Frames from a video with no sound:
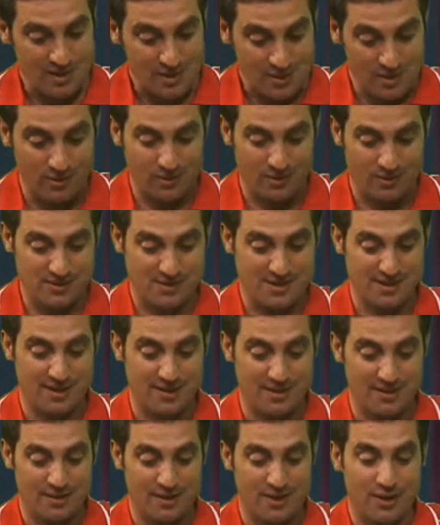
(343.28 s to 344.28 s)

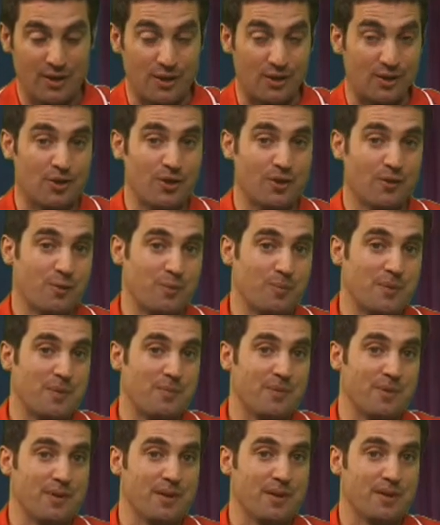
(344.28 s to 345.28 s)
Also, you've got to
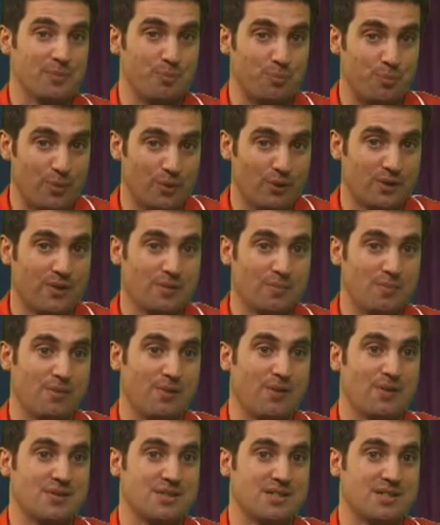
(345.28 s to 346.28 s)
remember that the building
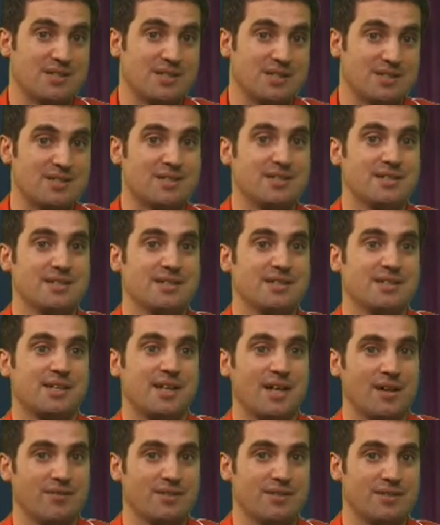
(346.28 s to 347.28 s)
process is
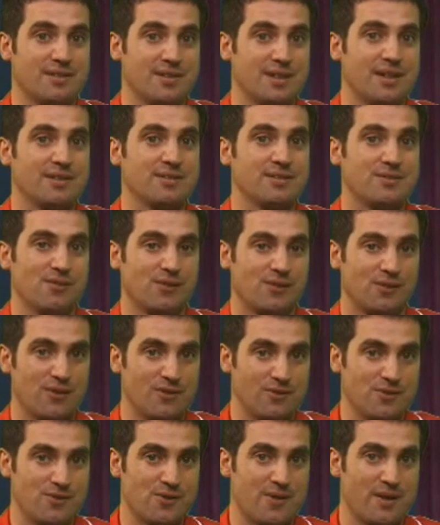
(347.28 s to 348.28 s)
governed under a
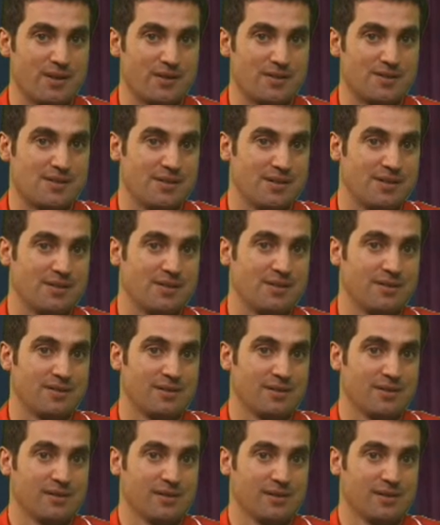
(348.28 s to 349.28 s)
contract, so
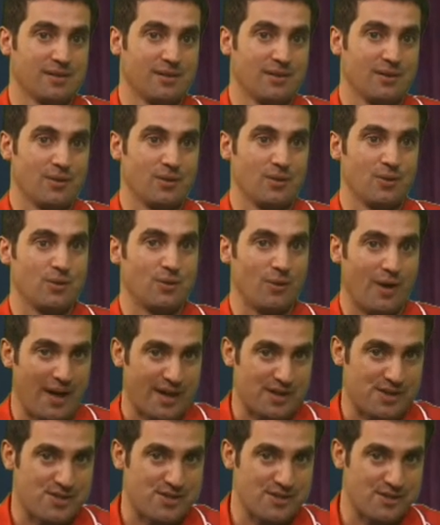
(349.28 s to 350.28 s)
your
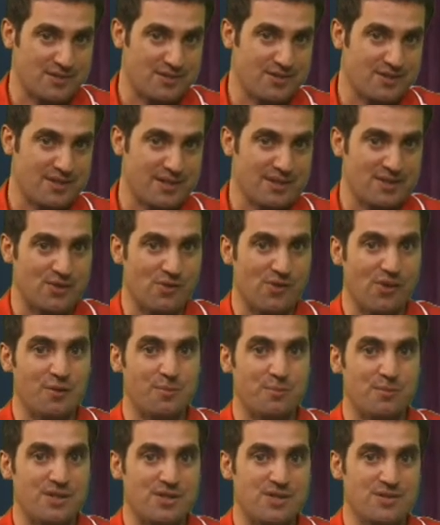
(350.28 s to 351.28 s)
actions and your
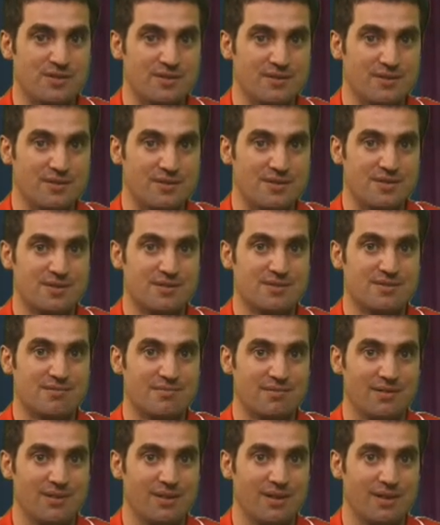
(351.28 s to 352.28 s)
omissions,
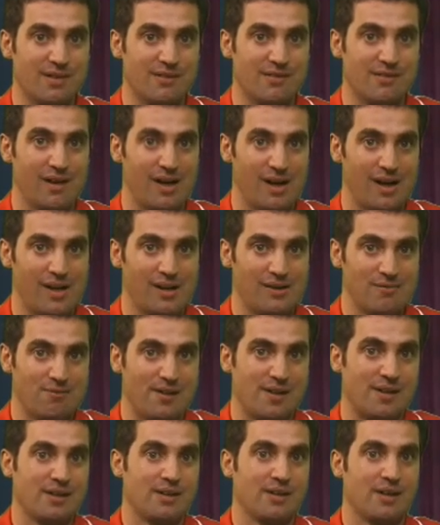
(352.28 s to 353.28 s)
you know, are
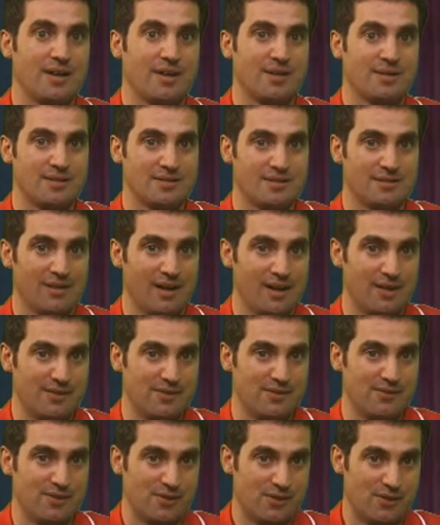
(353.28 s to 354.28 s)
regulated
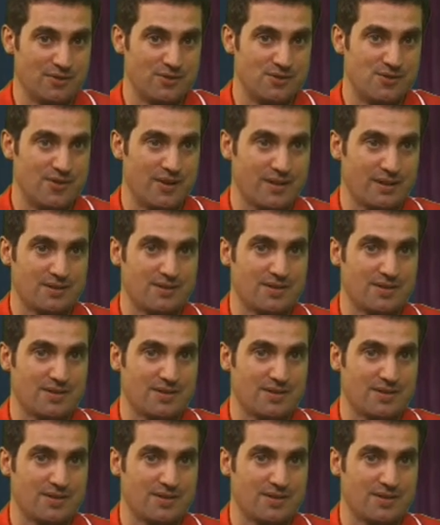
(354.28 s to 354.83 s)
under a contract.